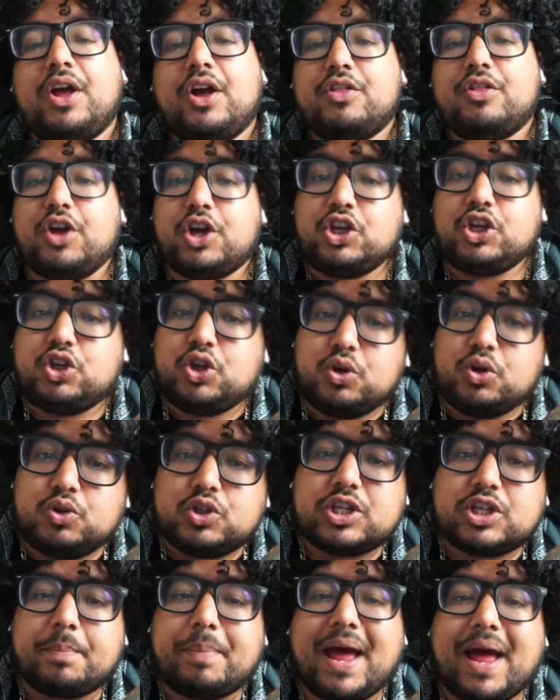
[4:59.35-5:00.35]
that
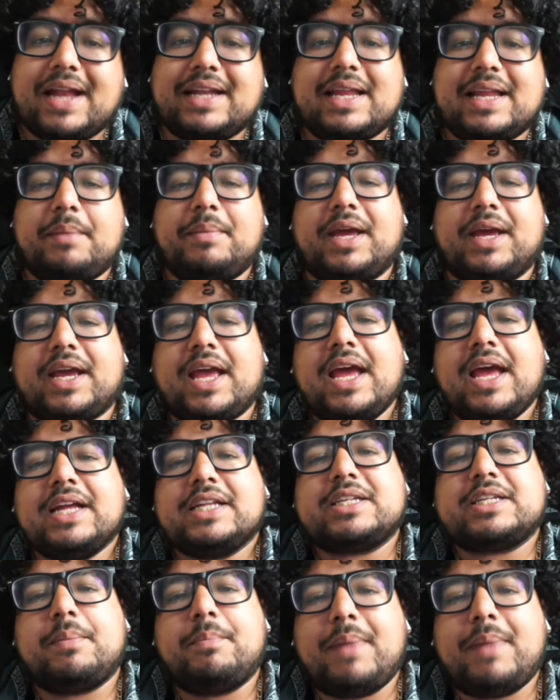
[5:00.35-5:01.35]
used the pandemic
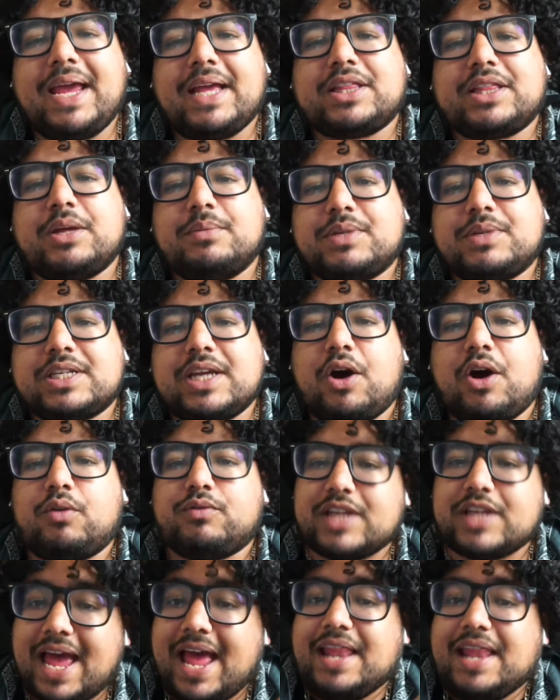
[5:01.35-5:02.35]
to make
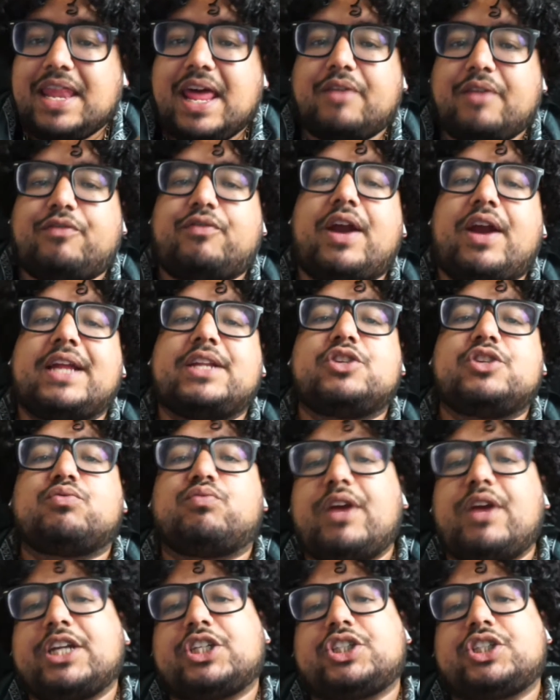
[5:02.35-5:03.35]
themselves and their friends
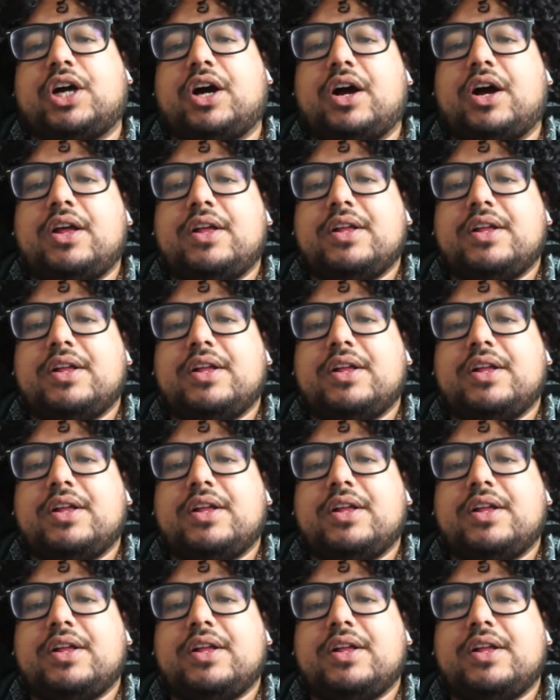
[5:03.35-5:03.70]
richer